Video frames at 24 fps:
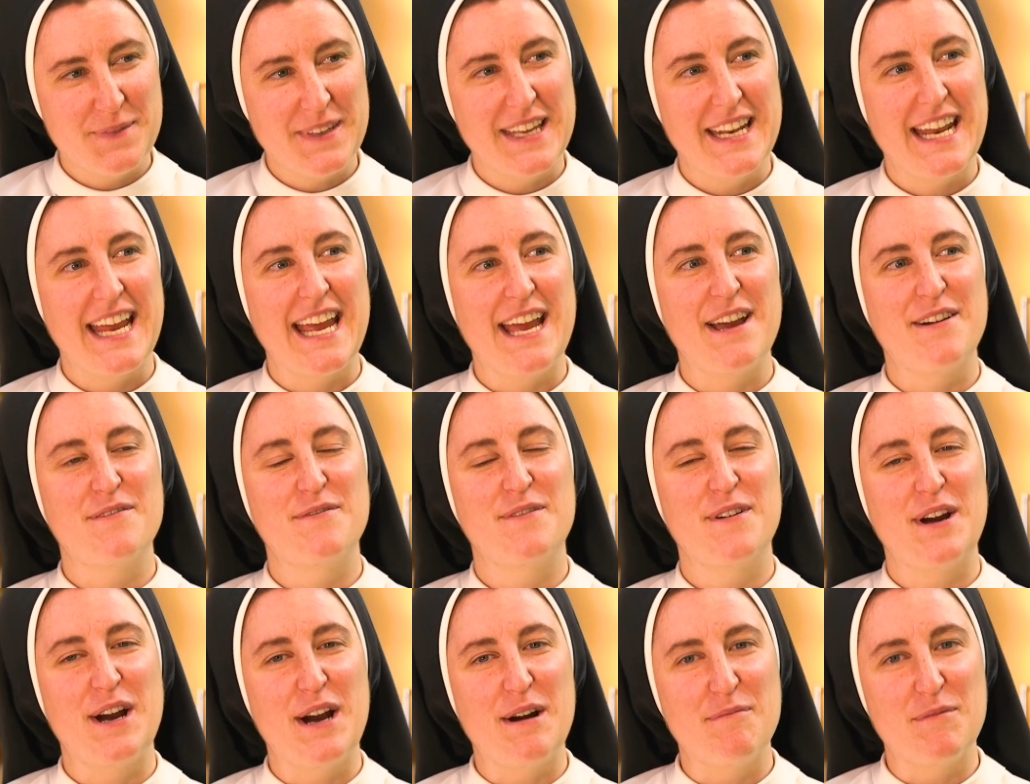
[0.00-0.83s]
and I have
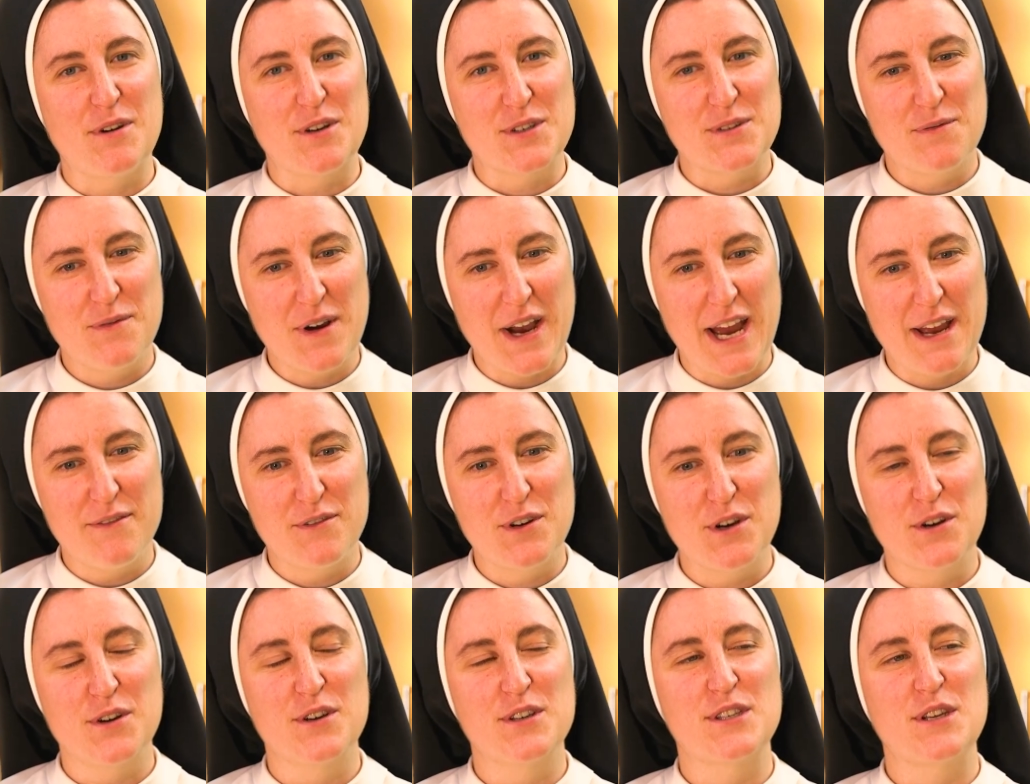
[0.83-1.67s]
there's 5
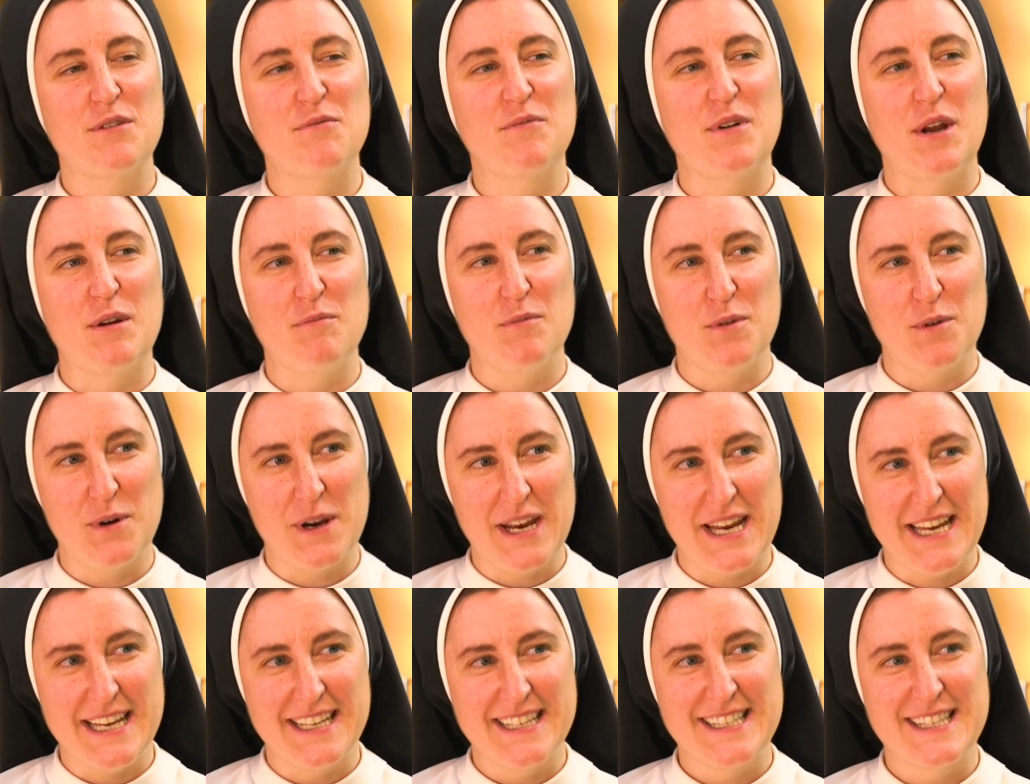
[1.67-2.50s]
girls and 1
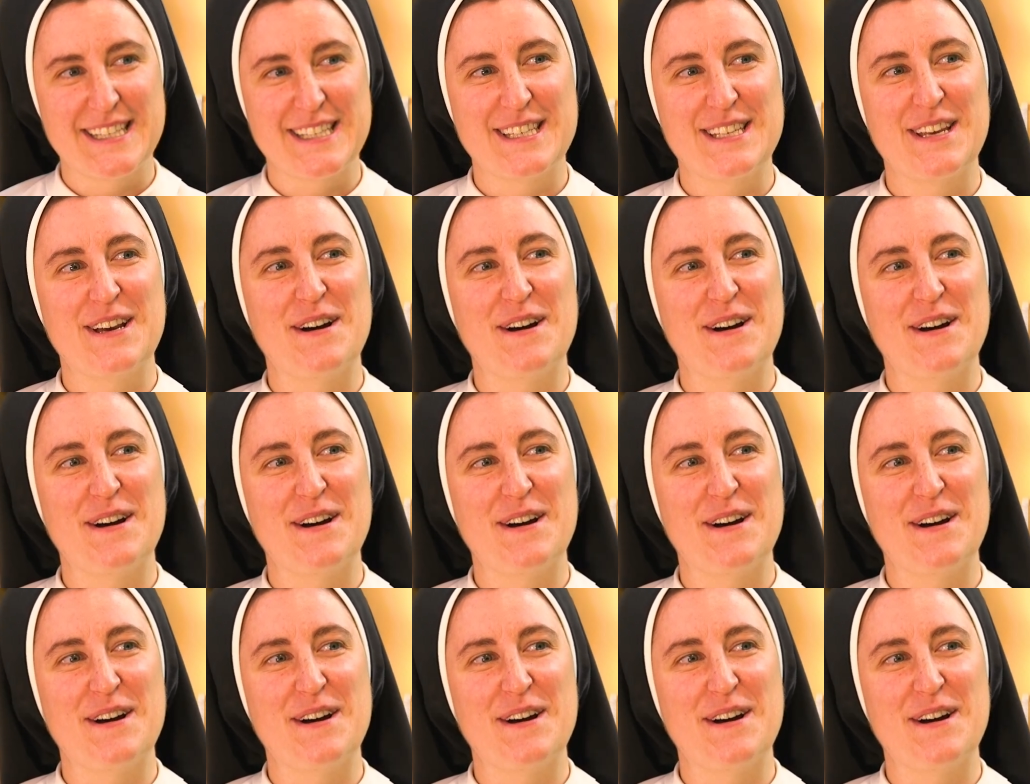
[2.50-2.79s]
boy. So,